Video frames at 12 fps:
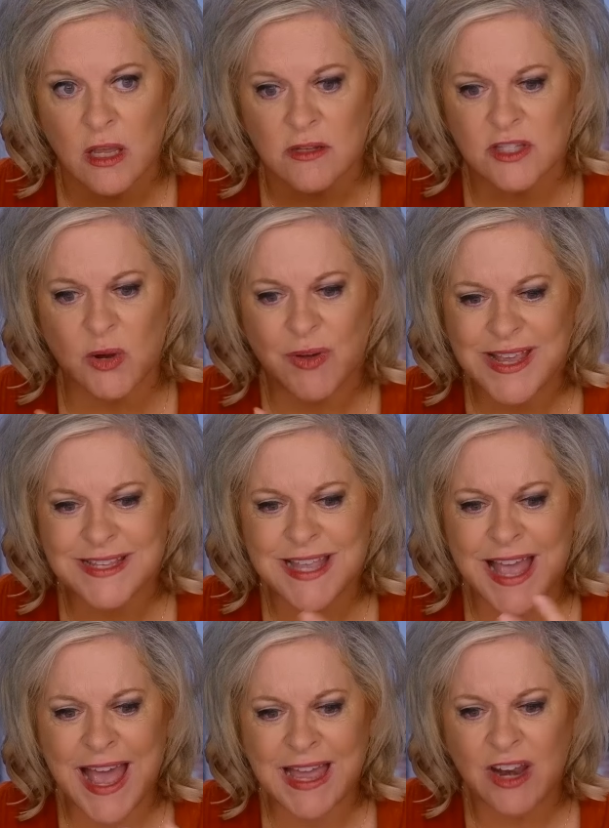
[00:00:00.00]
So he's
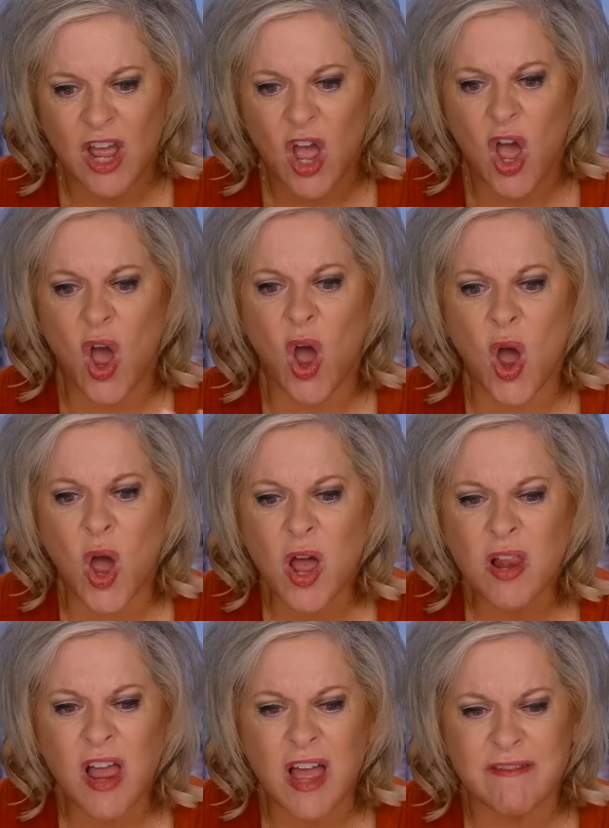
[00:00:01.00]
had
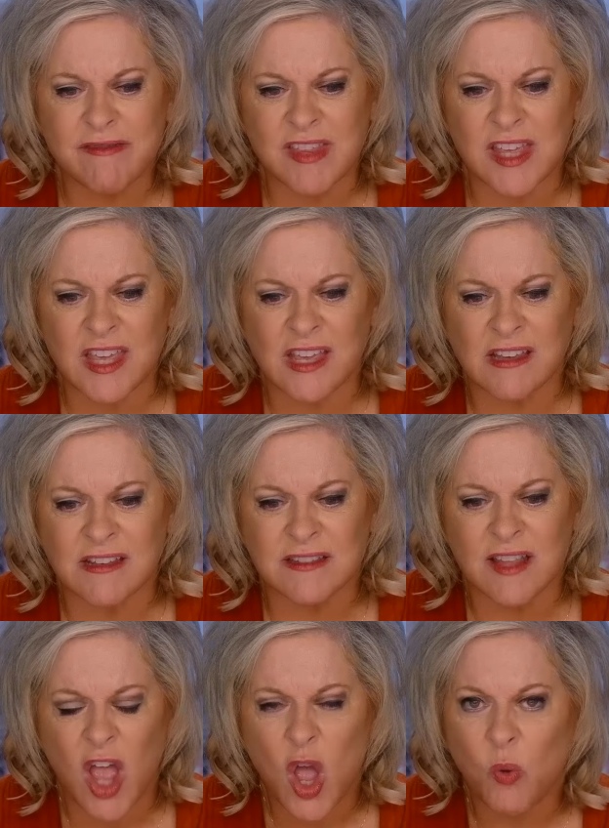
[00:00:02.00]
all of
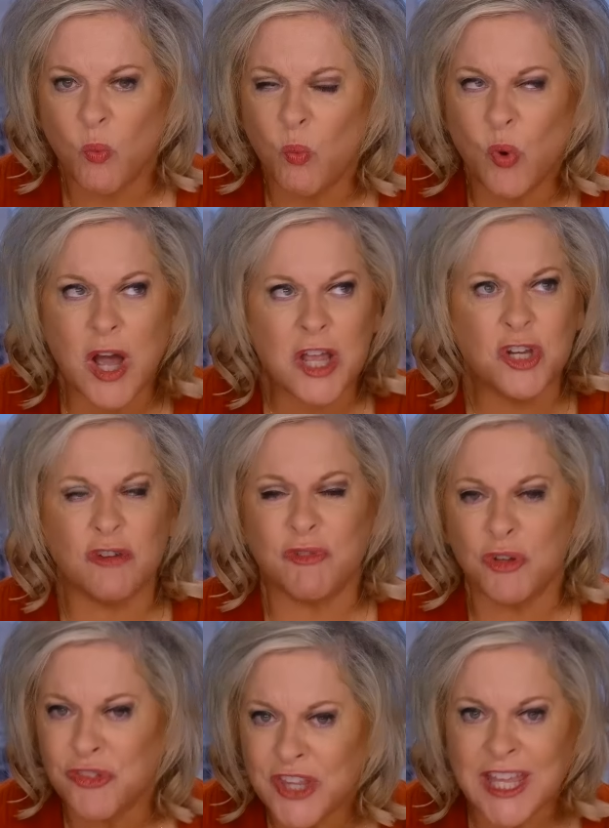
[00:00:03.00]
these
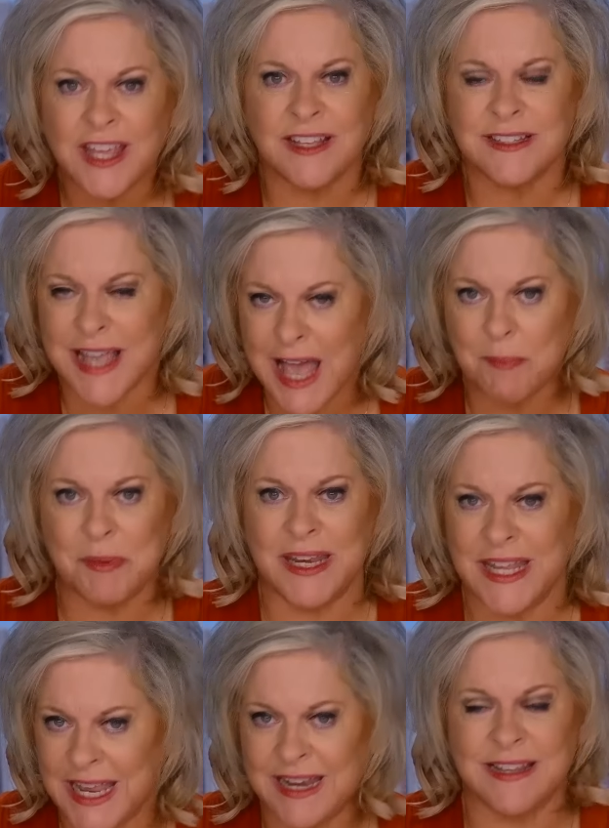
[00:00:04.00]
wonderful things
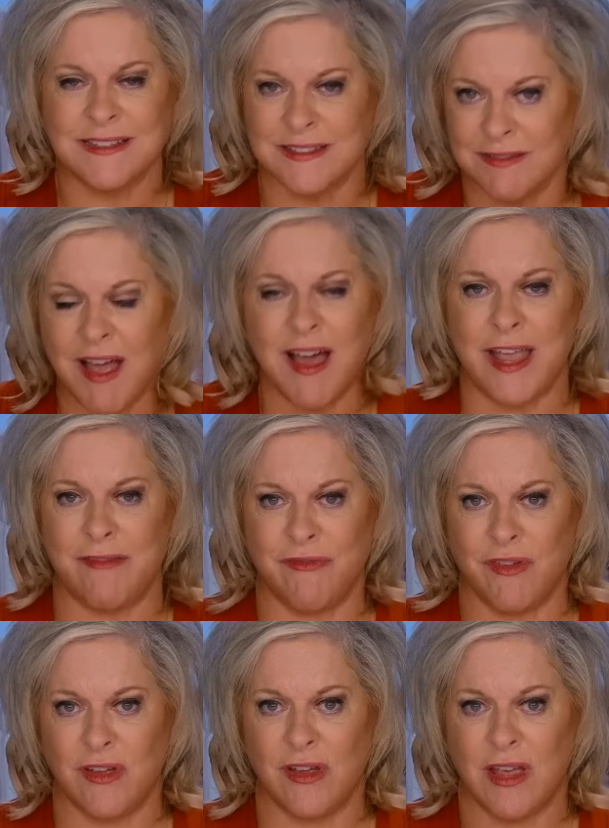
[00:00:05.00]
happening in his life.
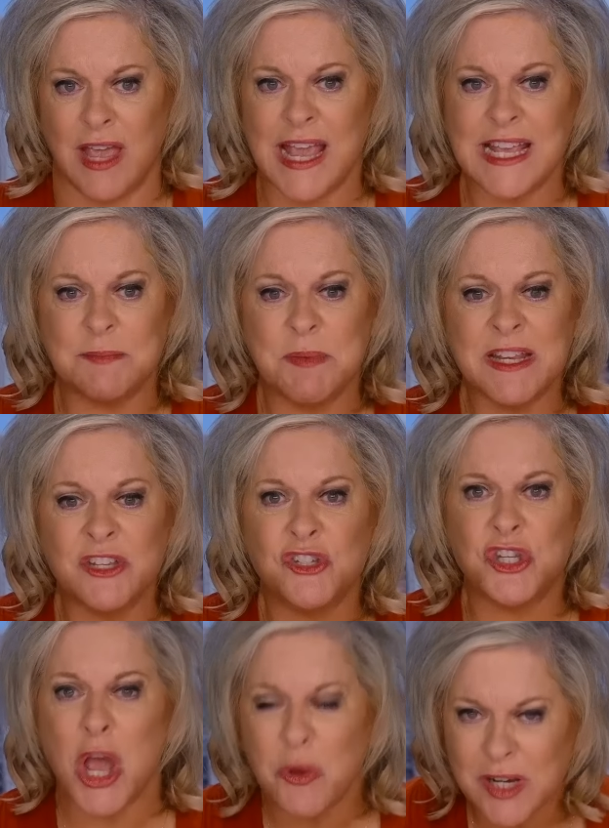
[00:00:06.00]
He's been
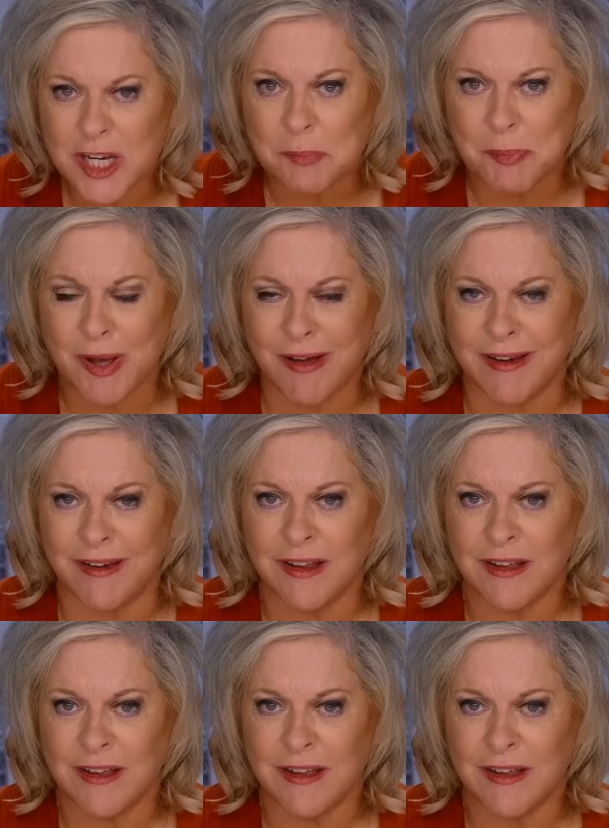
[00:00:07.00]
doted upon.